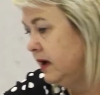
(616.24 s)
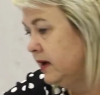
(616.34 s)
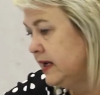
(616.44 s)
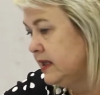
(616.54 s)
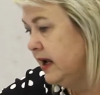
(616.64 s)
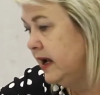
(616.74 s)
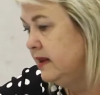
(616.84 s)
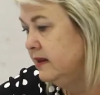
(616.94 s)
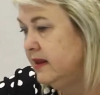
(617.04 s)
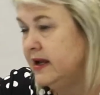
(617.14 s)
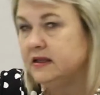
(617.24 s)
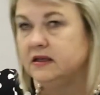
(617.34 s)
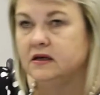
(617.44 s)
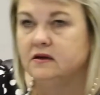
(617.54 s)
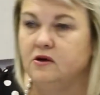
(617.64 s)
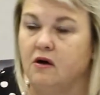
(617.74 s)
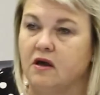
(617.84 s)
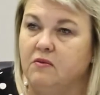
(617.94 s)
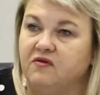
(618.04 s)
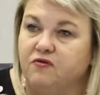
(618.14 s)
retain that
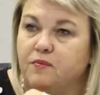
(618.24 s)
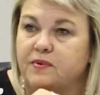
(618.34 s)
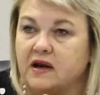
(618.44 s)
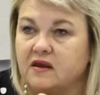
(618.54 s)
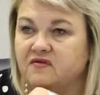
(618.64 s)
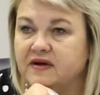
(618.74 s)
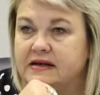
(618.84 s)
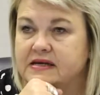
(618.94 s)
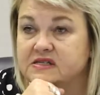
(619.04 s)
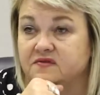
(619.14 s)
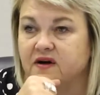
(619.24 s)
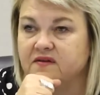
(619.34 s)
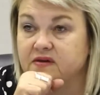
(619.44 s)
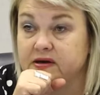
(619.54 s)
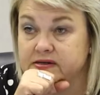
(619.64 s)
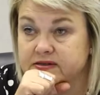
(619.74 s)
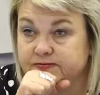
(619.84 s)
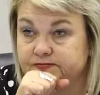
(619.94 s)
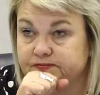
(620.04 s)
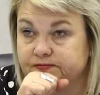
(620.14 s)
document for a period of at least 5 years.
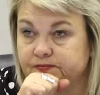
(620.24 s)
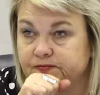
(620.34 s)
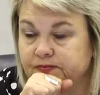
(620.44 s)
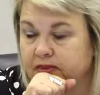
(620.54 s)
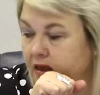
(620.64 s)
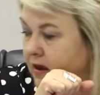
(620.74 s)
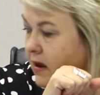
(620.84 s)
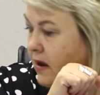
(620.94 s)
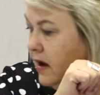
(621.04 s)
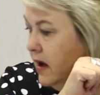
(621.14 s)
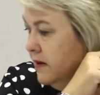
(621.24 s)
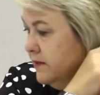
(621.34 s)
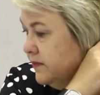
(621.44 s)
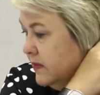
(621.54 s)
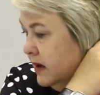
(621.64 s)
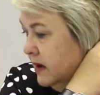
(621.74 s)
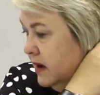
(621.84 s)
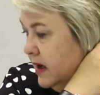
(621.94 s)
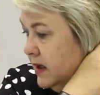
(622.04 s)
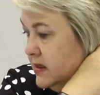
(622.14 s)
And
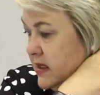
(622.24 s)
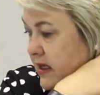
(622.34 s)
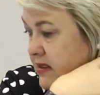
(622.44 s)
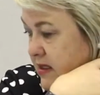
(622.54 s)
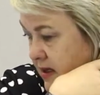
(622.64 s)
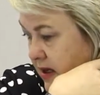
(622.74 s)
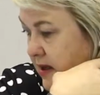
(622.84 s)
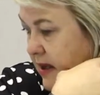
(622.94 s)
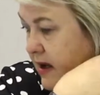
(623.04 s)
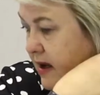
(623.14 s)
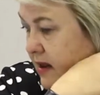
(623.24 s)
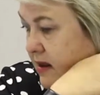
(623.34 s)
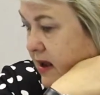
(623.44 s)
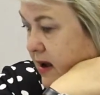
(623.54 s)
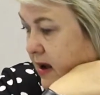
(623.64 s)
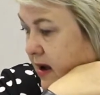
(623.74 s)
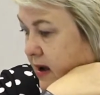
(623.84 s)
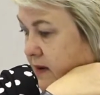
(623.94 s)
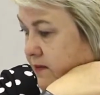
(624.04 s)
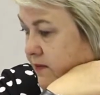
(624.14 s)
as in the
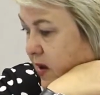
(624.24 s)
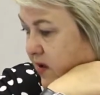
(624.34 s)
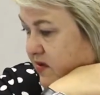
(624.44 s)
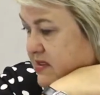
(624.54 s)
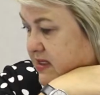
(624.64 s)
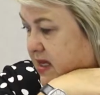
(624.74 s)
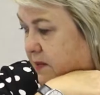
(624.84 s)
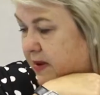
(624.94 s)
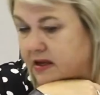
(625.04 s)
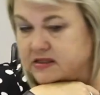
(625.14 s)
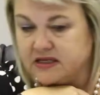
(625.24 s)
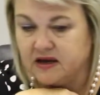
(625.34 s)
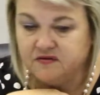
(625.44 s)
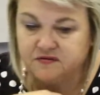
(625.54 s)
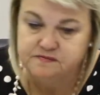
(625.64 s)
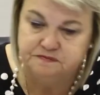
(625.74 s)
office is keeping it safe.